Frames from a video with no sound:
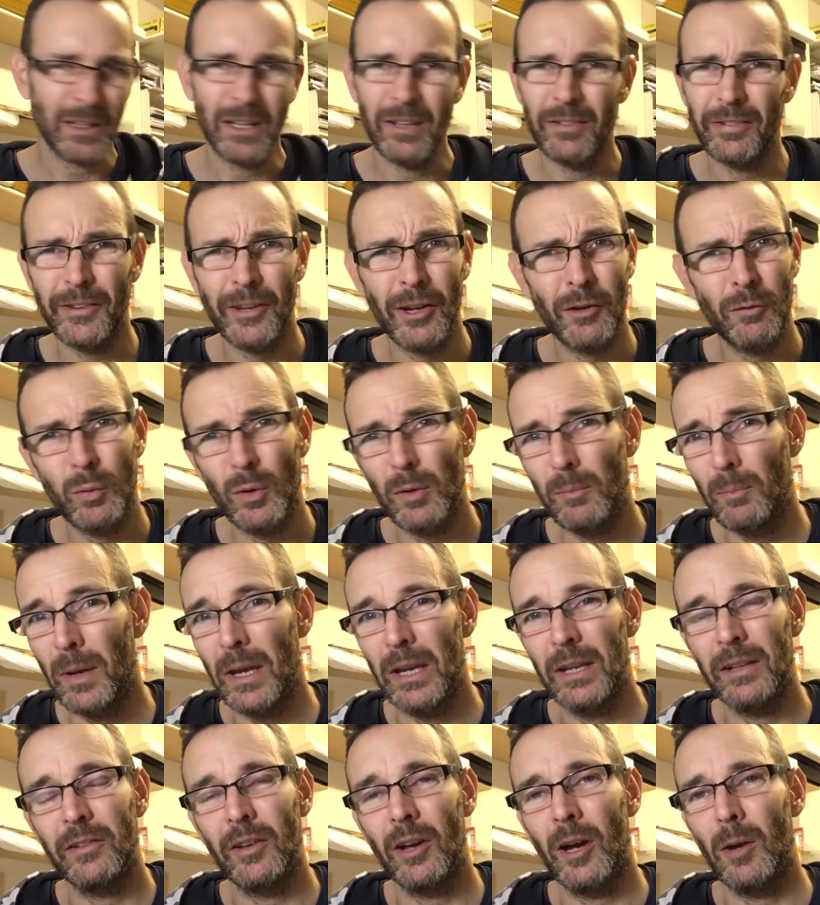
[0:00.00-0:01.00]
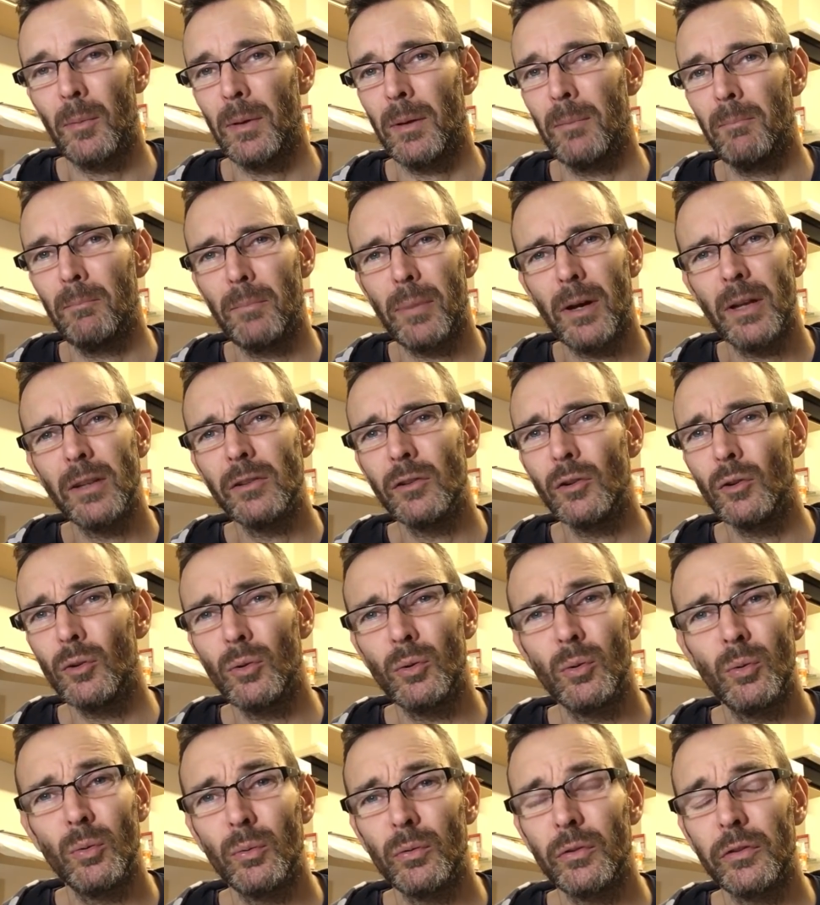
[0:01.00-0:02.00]
stuff we picked up in
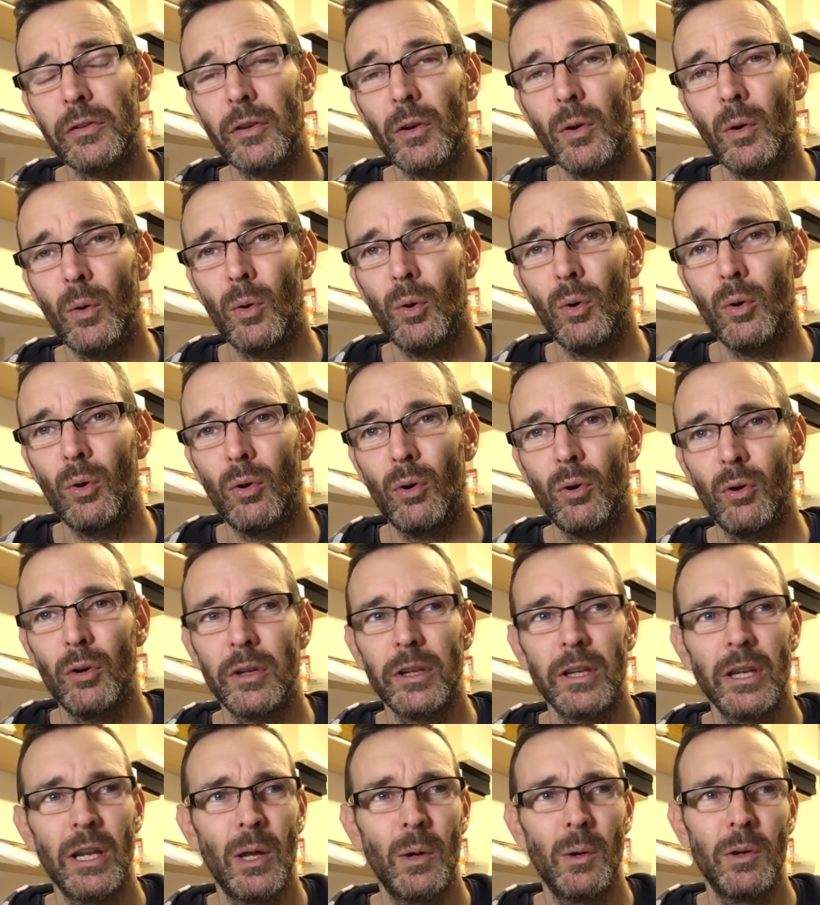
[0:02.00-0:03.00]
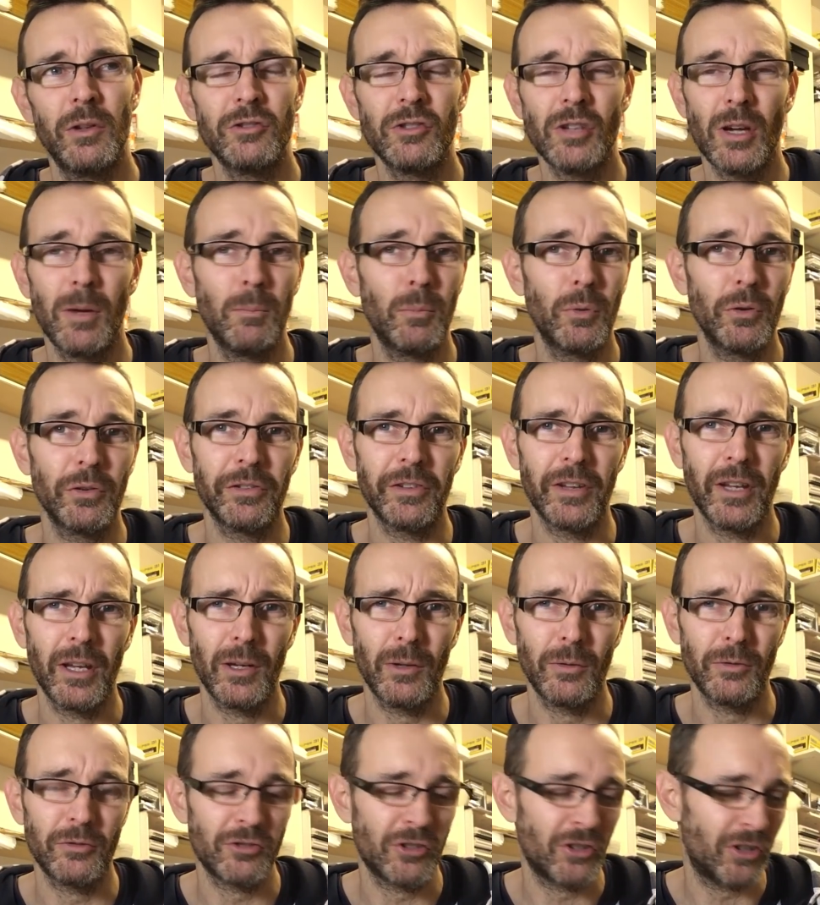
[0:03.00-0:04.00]
bundles or, you know, at jumble
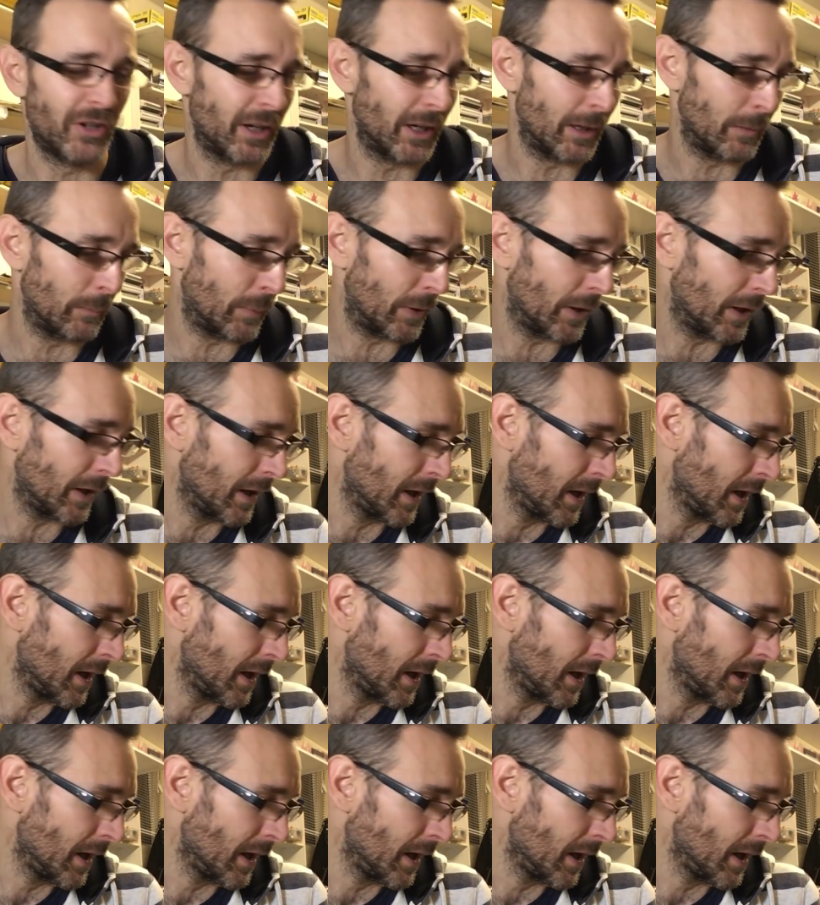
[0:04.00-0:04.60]
sales, cheap.